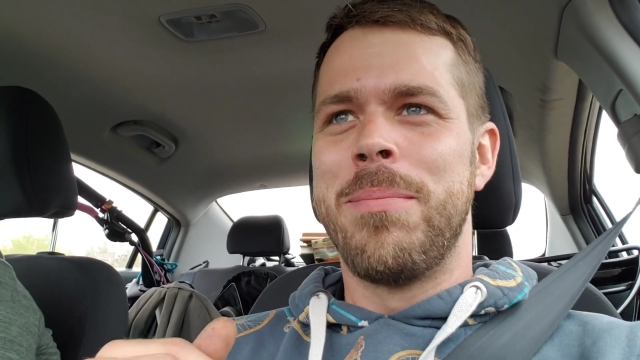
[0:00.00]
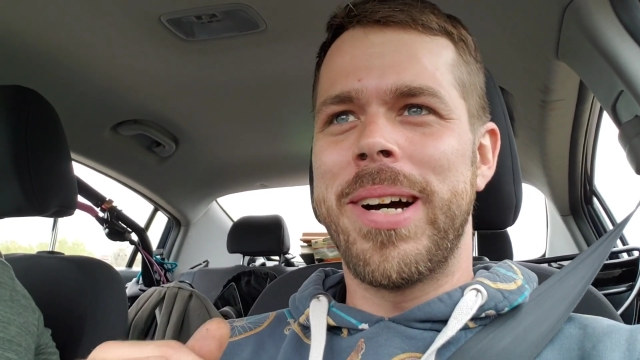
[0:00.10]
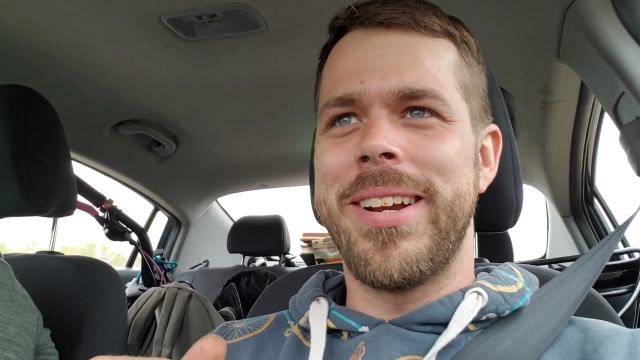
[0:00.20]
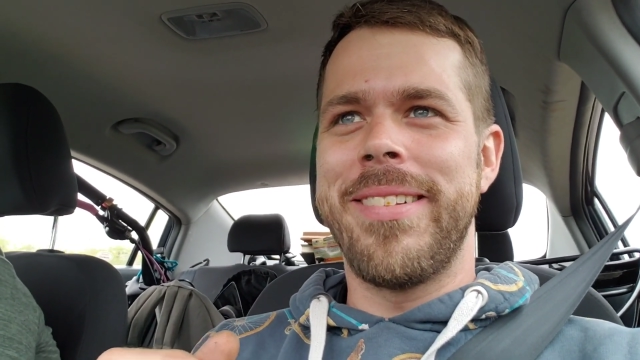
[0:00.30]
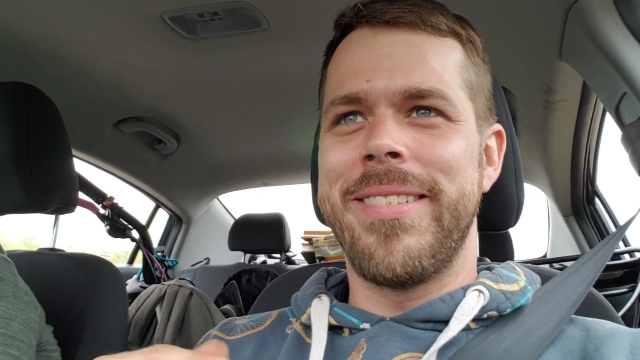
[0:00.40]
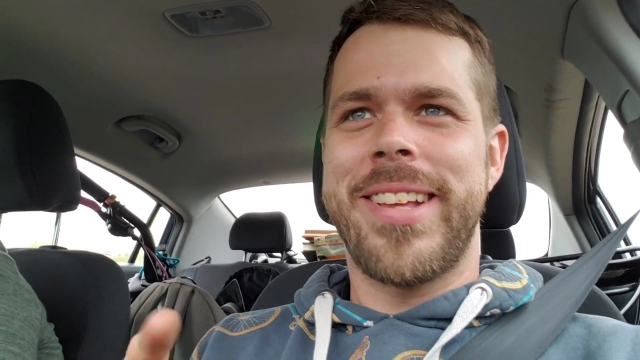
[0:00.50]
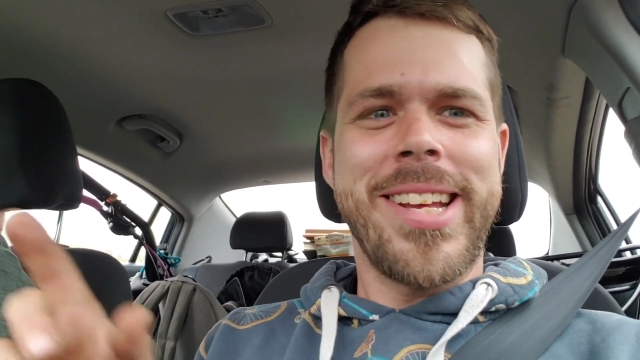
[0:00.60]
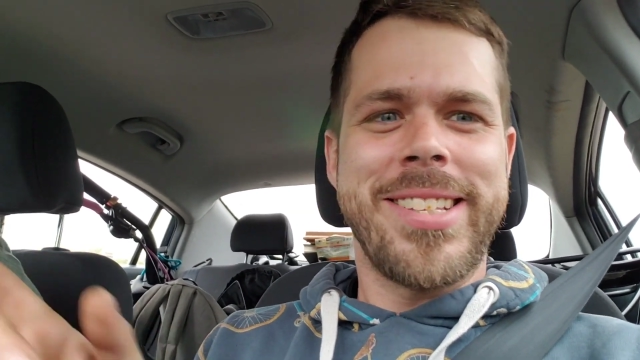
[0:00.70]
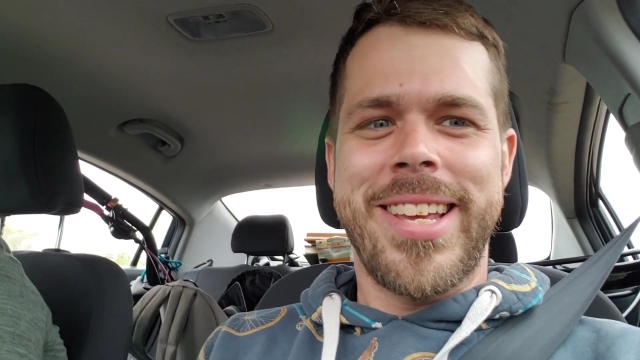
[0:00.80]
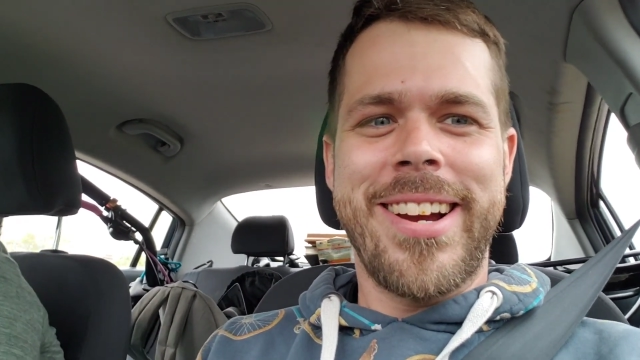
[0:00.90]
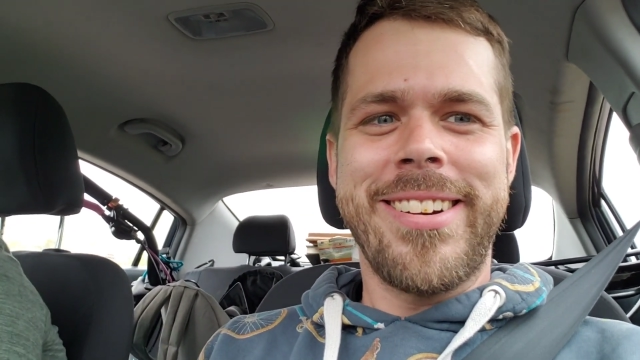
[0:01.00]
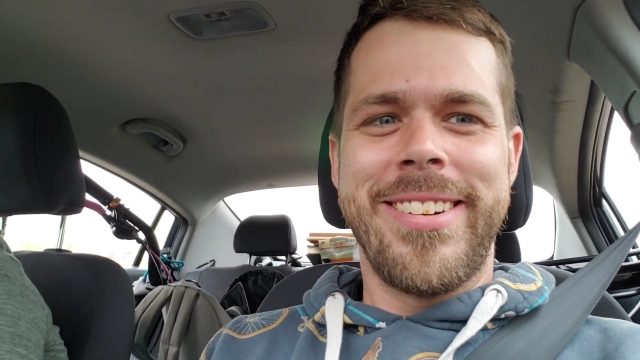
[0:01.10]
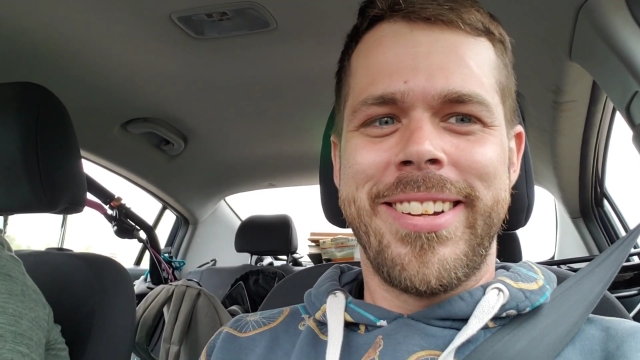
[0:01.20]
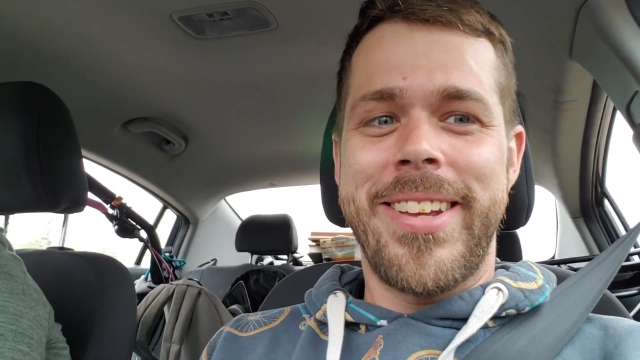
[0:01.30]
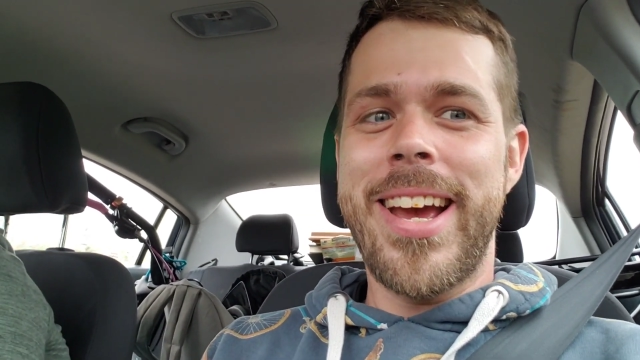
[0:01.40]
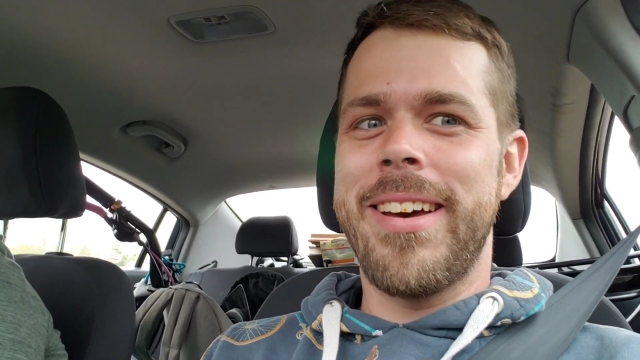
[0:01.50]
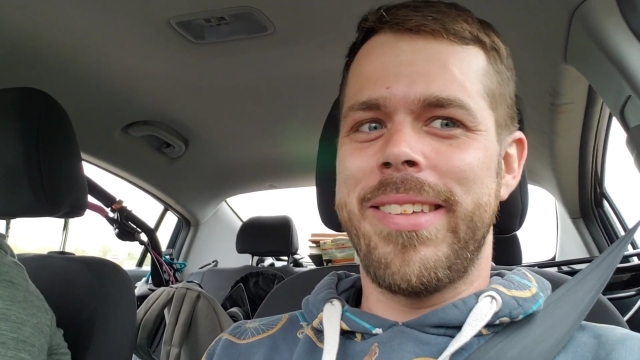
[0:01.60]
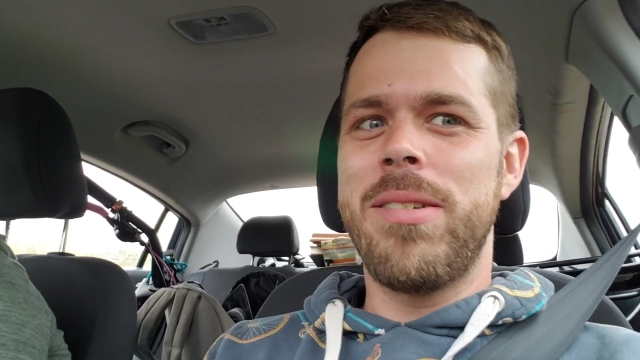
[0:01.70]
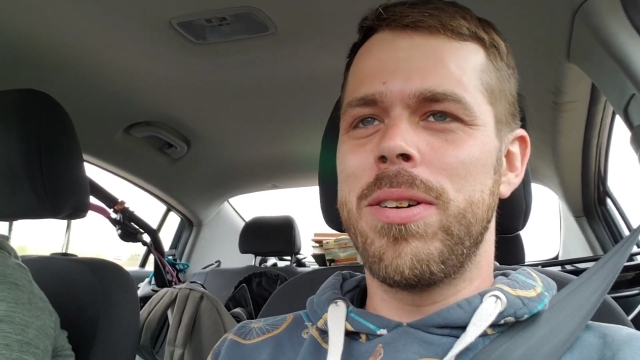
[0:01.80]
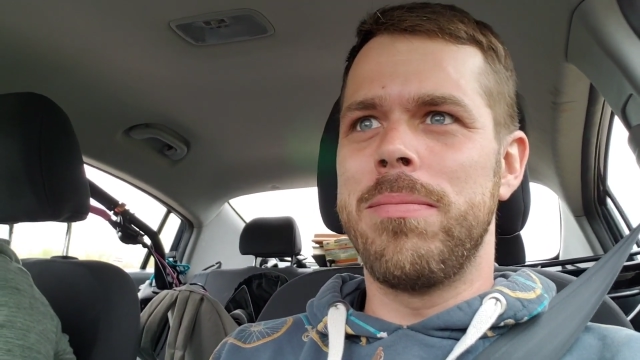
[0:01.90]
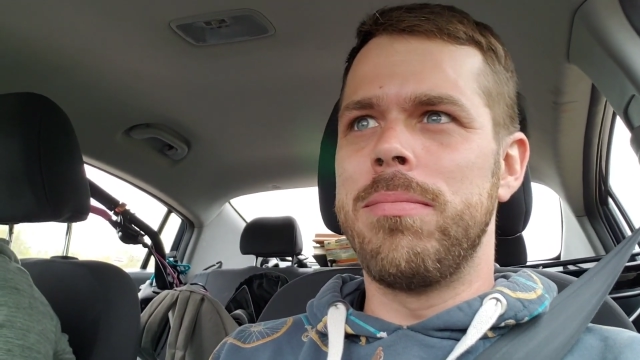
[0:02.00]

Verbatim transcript: but the kids there, yeah, they were,